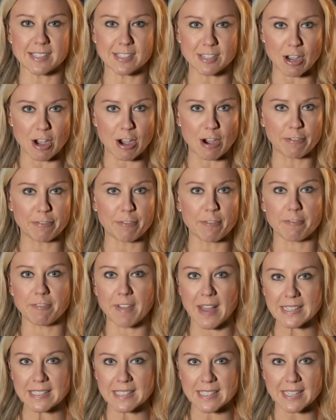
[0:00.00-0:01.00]
staff,
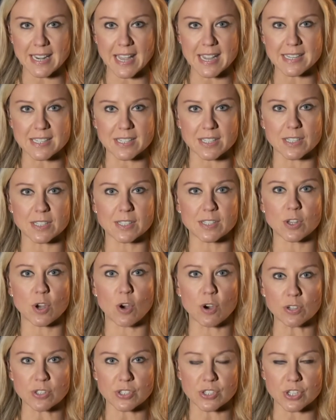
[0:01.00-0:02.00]
ventilators,
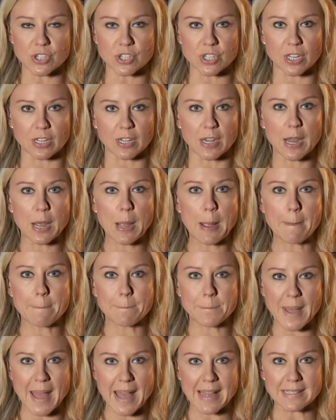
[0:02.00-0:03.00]
oxygen,
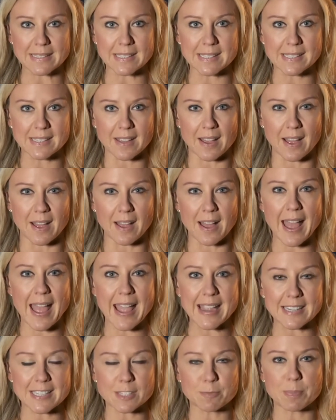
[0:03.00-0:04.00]
uh,
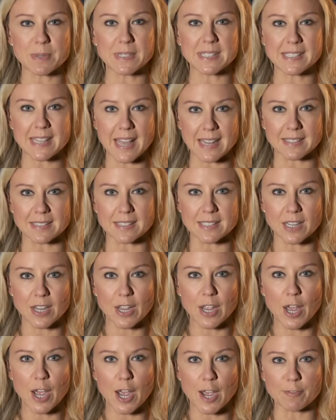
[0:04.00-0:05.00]
8%
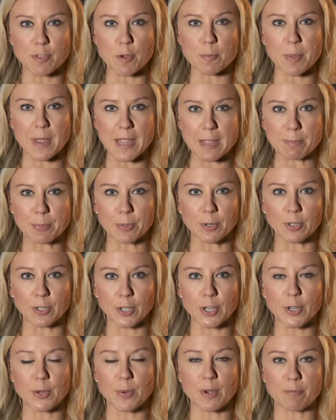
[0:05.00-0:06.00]
of the
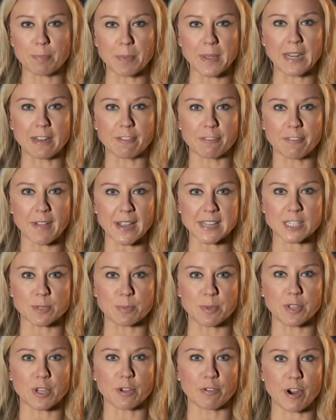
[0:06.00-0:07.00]
people who have been
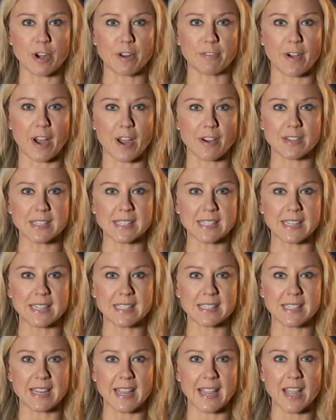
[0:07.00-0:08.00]
infected with coronavirus in
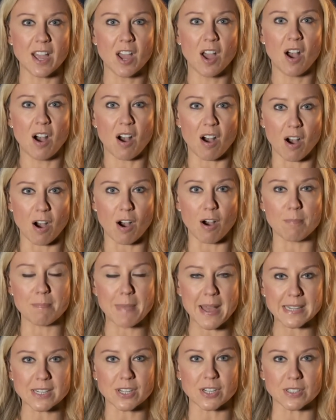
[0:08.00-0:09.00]
Italy are
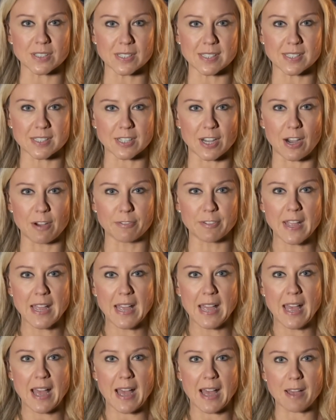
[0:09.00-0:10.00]
medical staff.
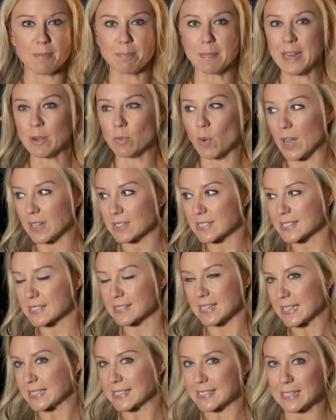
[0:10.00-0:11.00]
Uh, meanwhile,
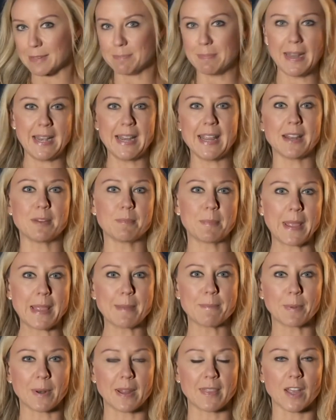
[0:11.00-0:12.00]
60 million
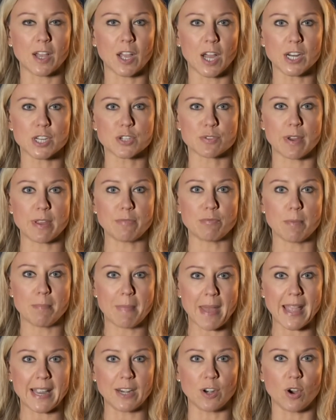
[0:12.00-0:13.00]
people in the country
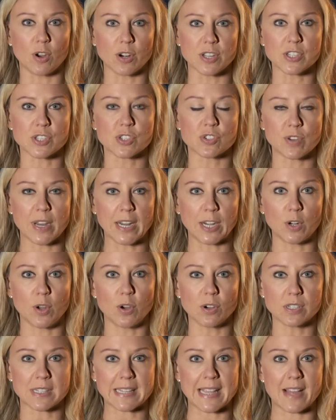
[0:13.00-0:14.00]
remain on a strict
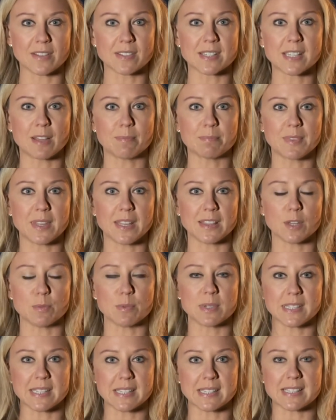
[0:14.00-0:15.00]
lockdown, something
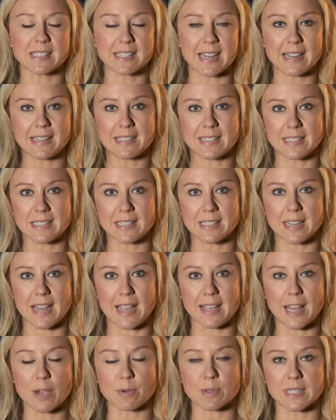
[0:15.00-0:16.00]
that was extended
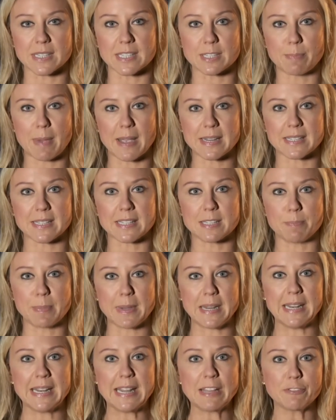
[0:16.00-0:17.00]
today. That was expected to
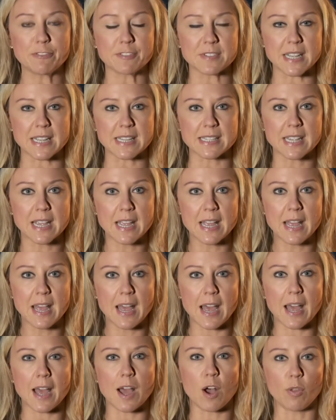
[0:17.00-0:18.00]
be lifted
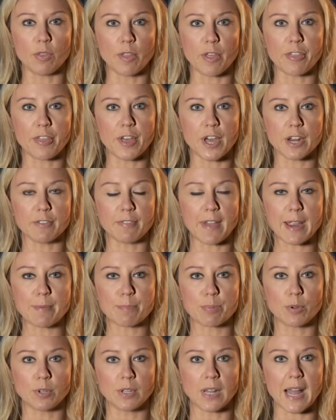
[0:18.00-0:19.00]
uh, on the 3rd of
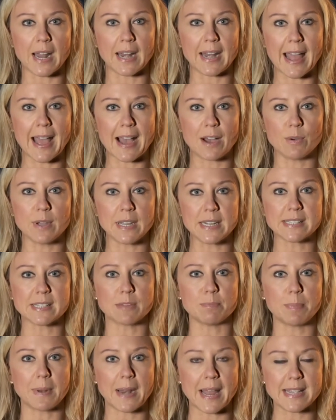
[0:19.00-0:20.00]
April, and now it is in